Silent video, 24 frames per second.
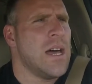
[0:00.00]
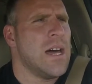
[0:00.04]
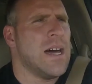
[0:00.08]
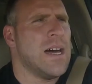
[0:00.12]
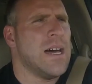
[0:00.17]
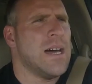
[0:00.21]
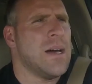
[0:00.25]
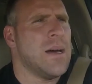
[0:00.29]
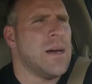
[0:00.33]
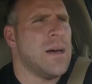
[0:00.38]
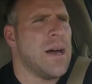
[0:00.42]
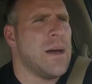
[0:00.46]

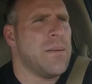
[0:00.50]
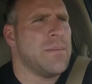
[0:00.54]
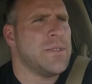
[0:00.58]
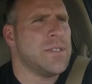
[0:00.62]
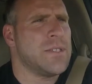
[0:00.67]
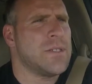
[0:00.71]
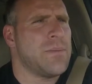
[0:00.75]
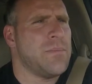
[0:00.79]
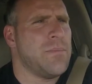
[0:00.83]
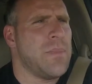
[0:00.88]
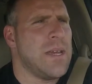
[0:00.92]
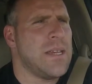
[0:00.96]
I'm
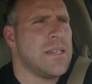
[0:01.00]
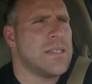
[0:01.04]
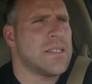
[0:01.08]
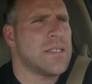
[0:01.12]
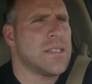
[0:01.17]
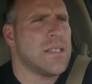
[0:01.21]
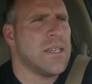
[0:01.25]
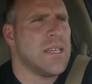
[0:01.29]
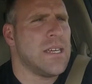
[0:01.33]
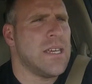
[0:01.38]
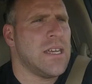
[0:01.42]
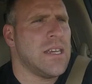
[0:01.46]
just
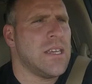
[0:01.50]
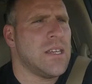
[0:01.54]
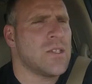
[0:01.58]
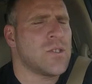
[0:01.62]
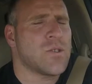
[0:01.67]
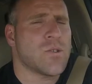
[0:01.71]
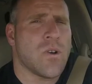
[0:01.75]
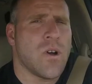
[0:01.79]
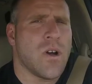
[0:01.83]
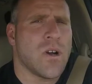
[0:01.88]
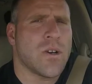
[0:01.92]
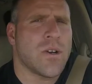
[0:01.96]
basically getting
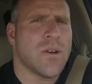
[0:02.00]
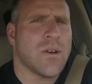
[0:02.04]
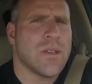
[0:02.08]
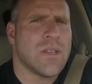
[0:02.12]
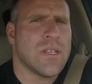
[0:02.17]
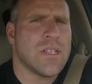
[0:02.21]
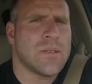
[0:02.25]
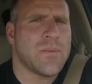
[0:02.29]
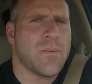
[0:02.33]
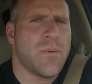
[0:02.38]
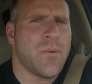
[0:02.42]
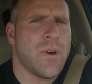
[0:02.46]
stronger at
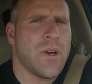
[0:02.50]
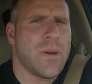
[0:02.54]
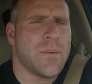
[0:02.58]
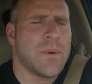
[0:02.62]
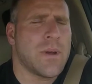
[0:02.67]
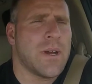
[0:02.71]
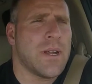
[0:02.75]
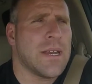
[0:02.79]
this point.